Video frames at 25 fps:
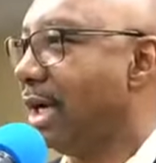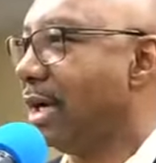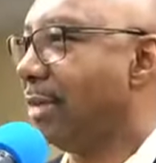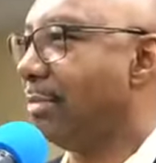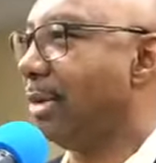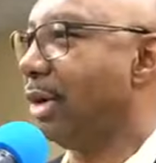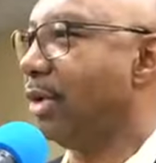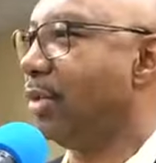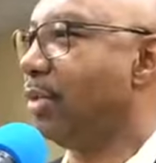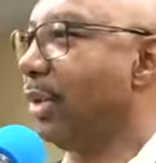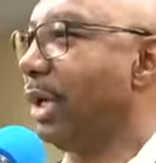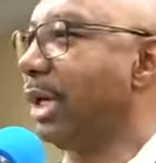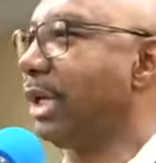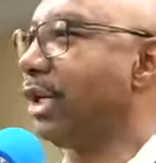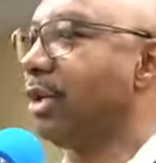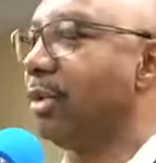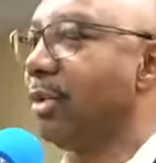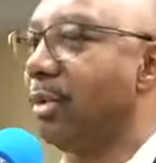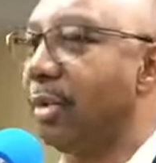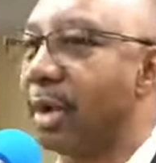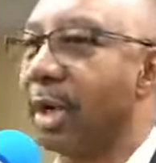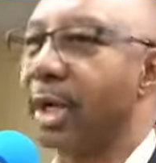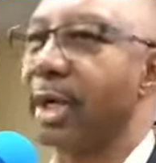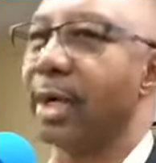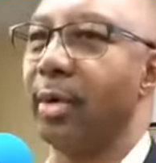But when you
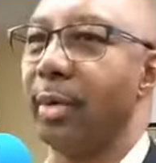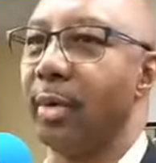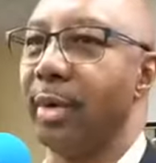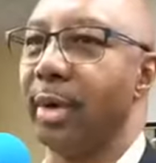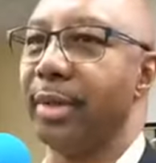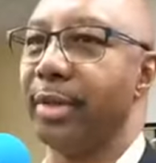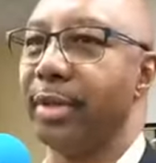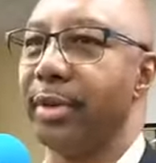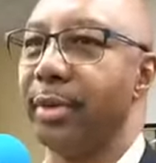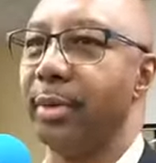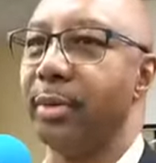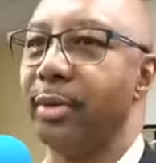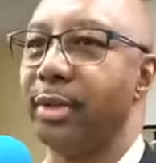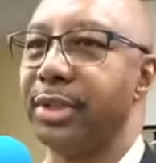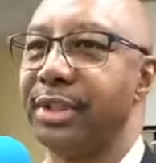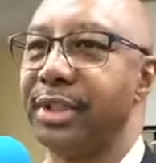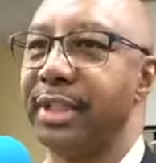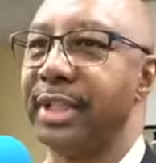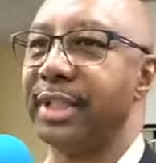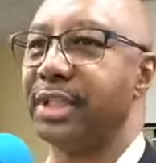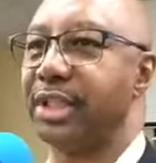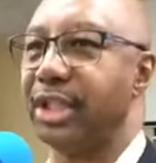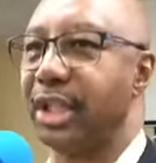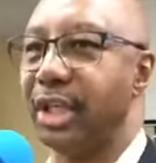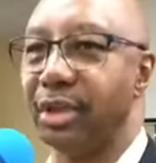were going through
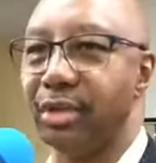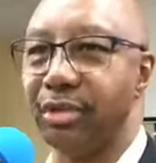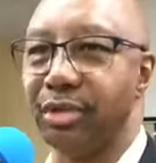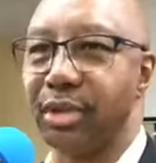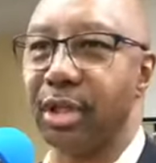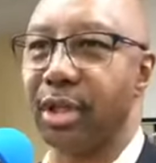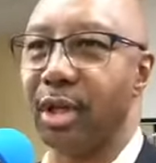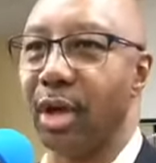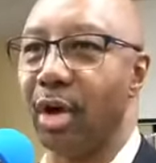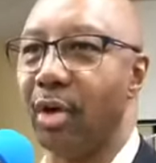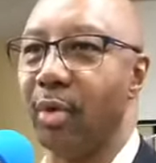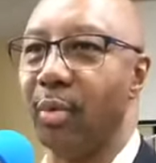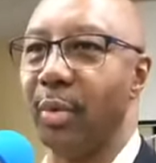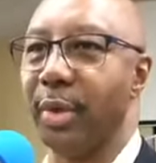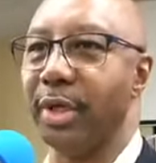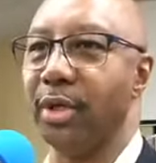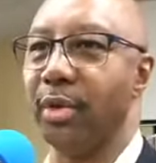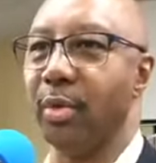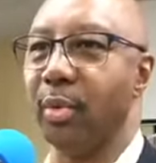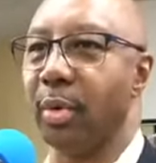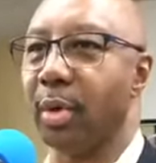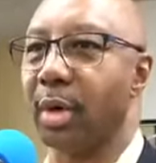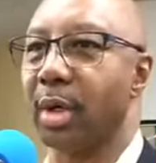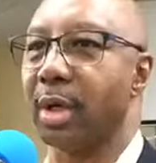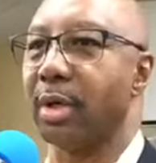six years ago, when you
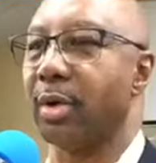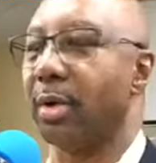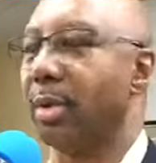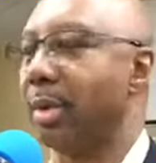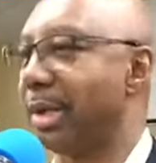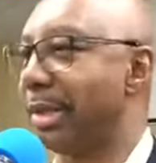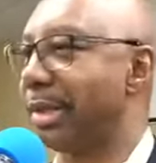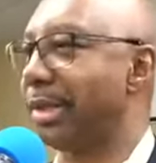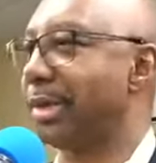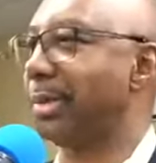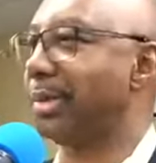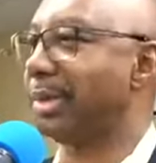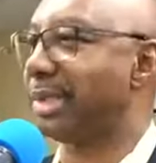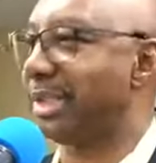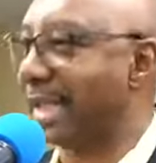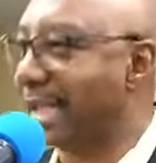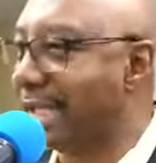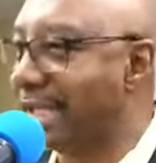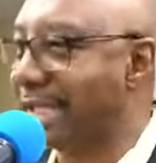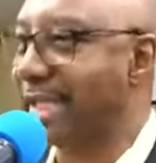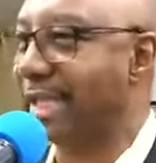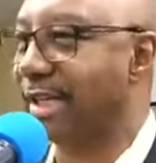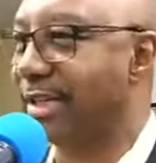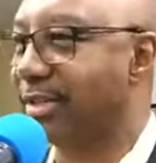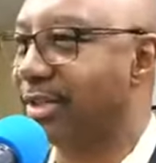were going through
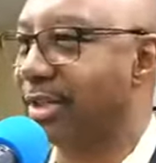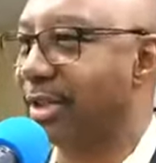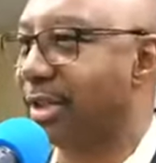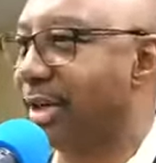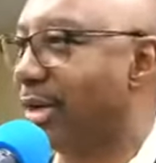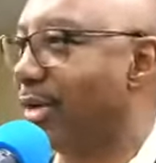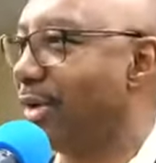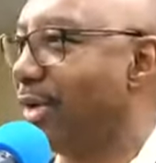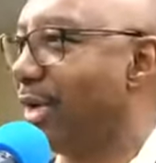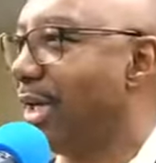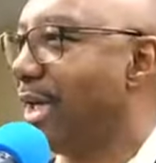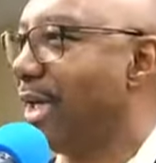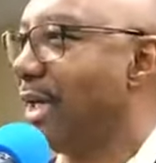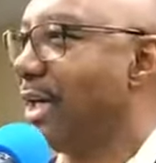10 years ago,